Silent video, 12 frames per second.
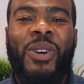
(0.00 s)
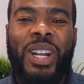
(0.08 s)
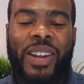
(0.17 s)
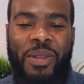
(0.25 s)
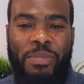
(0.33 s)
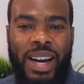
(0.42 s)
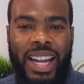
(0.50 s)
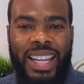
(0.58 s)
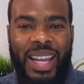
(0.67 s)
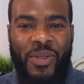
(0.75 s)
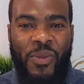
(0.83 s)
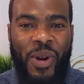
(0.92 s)
on, everybody,
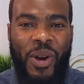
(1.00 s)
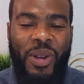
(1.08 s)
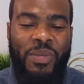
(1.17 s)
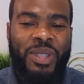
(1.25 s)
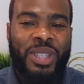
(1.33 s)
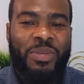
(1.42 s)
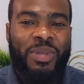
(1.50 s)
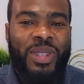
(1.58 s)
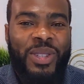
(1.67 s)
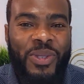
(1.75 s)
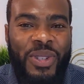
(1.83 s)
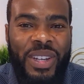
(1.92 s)
and welcome to the
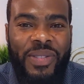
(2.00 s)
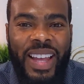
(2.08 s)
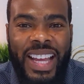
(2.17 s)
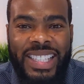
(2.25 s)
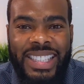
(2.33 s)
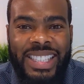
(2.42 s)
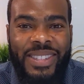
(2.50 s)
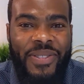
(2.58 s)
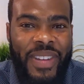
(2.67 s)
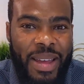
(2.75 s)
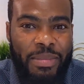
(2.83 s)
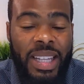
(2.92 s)
Pursuit of Excellence
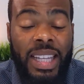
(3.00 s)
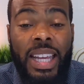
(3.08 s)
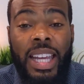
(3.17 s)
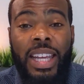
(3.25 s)
family.